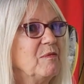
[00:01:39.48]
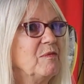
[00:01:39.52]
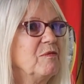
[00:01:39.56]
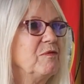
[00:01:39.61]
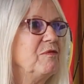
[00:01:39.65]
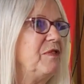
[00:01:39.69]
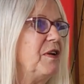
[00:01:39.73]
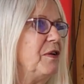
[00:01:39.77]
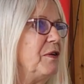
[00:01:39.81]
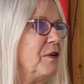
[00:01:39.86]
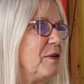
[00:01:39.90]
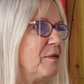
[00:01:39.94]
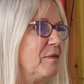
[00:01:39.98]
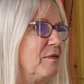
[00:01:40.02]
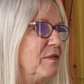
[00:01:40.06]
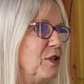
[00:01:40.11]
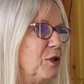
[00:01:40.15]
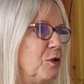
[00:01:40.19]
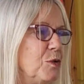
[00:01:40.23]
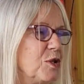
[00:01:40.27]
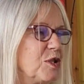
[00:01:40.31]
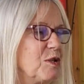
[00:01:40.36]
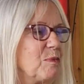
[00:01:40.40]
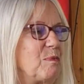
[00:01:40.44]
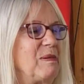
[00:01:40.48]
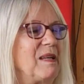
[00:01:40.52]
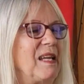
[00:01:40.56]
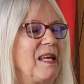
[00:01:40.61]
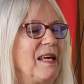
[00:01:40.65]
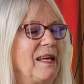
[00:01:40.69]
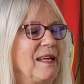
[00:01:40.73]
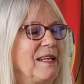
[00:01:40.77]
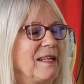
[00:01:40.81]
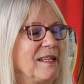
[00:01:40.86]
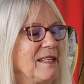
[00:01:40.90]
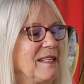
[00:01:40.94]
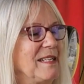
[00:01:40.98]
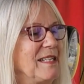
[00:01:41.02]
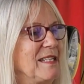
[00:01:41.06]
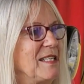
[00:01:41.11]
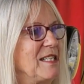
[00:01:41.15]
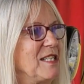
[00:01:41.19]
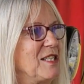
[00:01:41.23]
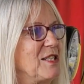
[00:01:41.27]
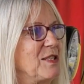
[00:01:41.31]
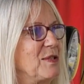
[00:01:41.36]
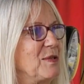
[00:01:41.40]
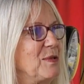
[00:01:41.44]
A very loose plan
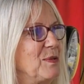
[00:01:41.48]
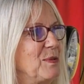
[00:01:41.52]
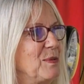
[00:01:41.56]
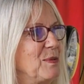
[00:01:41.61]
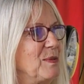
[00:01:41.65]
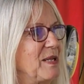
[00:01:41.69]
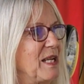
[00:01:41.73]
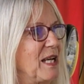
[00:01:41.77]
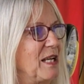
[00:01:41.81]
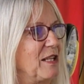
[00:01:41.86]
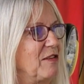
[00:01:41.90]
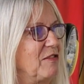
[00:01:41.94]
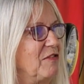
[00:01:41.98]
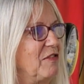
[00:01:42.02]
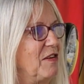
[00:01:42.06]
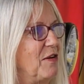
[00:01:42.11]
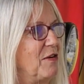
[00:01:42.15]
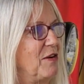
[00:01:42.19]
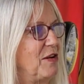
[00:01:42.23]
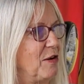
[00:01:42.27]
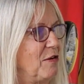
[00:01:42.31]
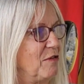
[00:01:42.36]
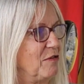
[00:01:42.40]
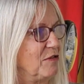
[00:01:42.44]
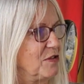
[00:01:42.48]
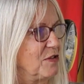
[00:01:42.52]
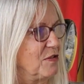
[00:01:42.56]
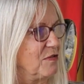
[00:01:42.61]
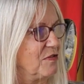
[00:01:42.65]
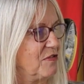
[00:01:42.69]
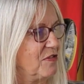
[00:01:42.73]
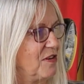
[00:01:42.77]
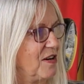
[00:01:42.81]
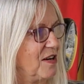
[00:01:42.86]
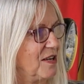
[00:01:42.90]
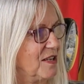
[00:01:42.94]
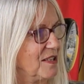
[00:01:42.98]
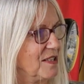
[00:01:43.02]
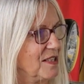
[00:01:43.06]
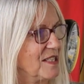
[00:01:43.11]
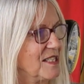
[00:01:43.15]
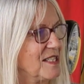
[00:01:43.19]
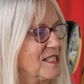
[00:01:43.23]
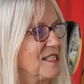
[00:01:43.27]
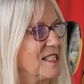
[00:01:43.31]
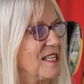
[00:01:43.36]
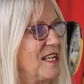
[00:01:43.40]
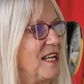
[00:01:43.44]
is to get the ferry over to
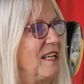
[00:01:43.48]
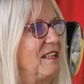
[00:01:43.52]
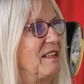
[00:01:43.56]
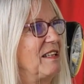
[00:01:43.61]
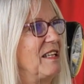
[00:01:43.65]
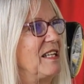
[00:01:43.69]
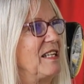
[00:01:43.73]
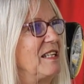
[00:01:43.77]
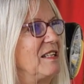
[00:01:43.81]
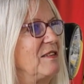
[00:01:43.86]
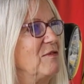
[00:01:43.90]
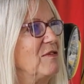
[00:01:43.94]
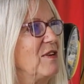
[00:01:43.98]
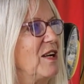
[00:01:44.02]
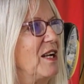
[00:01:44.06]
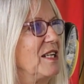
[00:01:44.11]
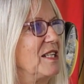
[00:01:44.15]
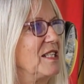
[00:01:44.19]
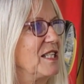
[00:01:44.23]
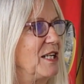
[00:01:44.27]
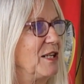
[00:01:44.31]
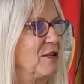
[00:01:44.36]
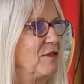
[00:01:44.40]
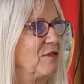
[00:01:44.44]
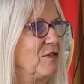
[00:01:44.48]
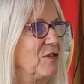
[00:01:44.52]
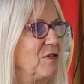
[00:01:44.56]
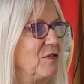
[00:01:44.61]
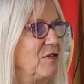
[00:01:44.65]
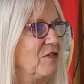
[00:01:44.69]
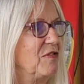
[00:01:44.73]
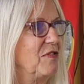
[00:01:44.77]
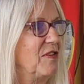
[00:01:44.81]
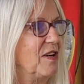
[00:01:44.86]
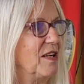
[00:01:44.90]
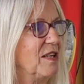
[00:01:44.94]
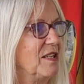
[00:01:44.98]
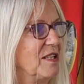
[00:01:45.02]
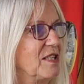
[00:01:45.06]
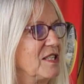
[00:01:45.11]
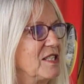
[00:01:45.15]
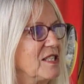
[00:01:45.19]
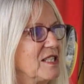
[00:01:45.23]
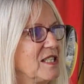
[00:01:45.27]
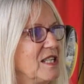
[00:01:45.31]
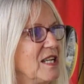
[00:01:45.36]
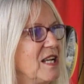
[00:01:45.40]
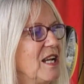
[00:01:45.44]
France and then ride down through
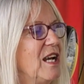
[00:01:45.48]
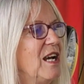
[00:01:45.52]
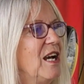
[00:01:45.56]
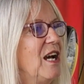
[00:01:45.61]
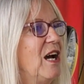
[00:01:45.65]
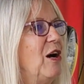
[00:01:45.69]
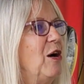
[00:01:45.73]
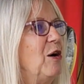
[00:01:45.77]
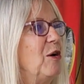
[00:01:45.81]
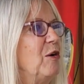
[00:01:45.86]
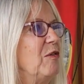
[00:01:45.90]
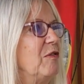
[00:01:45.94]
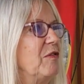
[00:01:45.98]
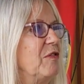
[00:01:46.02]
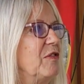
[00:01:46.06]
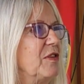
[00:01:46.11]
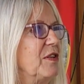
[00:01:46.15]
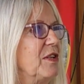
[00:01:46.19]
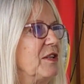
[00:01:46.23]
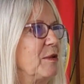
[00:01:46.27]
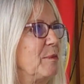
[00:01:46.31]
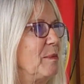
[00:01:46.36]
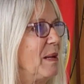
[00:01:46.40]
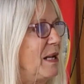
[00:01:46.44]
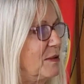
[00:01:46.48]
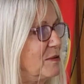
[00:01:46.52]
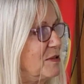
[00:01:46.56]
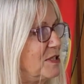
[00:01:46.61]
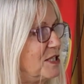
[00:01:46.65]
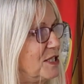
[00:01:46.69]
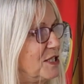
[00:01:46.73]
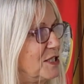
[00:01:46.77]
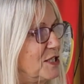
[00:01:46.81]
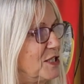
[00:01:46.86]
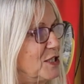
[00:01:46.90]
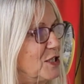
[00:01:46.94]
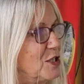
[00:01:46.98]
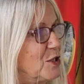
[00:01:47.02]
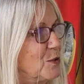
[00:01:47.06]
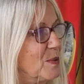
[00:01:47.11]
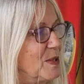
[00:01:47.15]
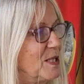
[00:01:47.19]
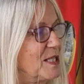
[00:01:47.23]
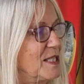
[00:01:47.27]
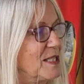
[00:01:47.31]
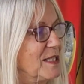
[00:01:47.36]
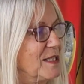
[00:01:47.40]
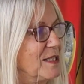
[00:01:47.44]
France, over the mountains in
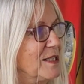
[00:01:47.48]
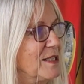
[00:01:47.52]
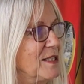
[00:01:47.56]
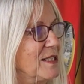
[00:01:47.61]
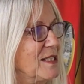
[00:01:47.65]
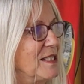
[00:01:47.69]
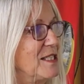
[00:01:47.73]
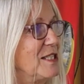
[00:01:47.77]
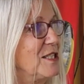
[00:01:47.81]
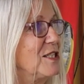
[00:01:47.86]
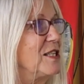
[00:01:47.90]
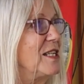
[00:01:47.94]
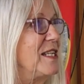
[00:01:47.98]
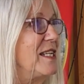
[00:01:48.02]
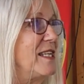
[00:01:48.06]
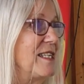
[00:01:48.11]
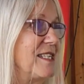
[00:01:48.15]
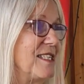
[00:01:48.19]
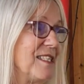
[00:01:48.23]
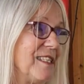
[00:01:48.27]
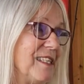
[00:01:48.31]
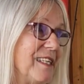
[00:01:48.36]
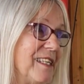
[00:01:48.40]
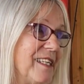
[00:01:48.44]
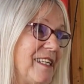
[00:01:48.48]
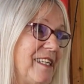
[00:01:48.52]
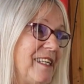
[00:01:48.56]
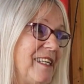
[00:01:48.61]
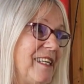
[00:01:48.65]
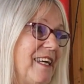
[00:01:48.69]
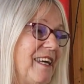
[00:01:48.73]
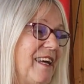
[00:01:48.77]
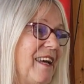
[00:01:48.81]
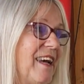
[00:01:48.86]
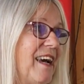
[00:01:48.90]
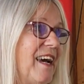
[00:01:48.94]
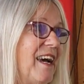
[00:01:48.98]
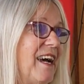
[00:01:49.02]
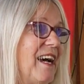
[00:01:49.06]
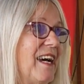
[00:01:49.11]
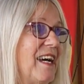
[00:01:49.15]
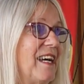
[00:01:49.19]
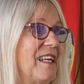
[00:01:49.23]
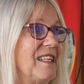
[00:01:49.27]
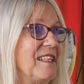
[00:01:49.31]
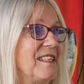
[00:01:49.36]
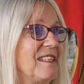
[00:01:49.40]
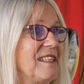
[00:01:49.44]
Switzerland, into Italy,
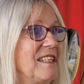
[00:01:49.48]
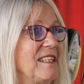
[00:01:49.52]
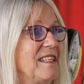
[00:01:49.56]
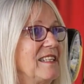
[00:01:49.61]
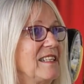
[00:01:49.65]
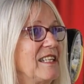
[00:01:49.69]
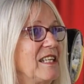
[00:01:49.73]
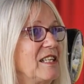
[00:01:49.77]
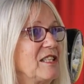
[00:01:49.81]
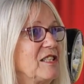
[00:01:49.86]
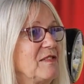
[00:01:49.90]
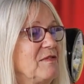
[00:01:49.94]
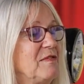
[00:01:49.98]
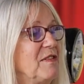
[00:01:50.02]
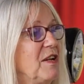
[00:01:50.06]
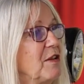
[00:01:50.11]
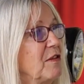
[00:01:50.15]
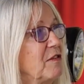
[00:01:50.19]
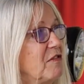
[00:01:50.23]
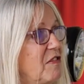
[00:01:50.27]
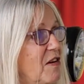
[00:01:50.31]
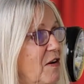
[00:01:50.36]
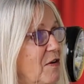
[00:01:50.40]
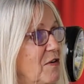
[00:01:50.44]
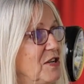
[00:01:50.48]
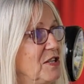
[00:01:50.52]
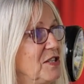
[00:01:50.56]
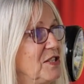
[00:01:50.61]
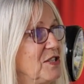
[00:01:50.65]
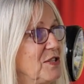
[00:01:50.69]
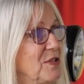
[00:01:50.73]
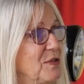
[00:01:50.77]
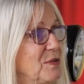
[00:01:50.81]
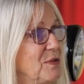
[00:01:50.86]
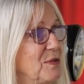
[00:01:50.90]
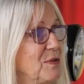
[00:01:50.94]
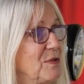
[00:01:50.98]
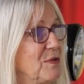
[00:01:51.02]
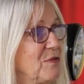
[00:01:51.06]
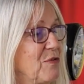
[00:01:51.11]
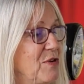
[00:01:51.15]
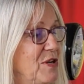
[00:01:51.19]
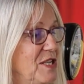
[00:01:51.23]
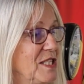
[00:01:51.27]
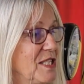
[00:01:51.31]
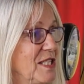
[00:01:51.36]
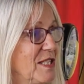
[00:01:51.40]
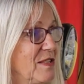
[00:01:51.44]
and then get another ferry to
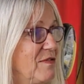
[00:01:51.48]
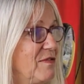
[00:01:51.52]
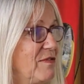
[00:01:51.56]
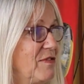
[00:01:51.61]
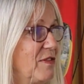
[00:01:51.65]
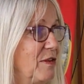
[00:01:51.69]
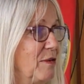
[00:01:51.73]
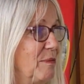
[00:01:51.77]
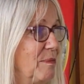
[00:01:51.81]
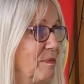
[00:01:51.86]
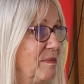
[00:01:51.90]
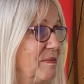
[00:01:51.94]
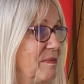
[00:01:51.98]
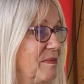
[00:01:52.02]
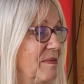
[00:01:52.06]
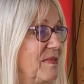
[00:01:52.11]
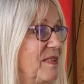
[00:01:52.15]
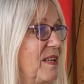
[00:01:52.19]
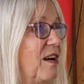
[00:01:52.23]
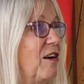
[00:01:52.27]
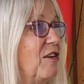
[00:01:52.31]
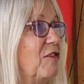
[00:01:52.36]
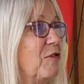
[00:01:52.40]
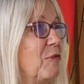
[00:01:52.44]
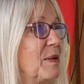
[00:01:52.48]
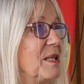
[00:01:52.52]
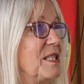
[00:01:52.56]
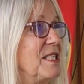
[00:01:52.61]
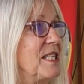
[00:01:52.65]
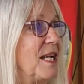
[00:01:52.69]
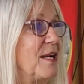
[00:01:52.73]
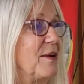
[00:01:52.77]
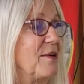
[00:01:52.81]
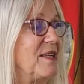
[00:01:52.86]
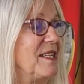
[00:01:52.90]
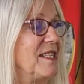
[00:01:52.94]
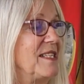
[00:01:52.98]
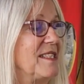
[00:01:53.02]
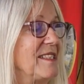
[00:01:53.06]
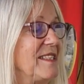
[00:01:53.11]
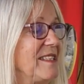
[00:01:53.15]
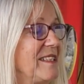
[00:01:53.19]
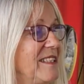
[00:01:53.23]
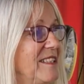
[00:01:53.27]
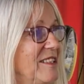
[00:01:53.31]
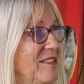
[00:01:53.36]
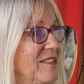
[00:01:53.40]
Greece from halfway down Italy.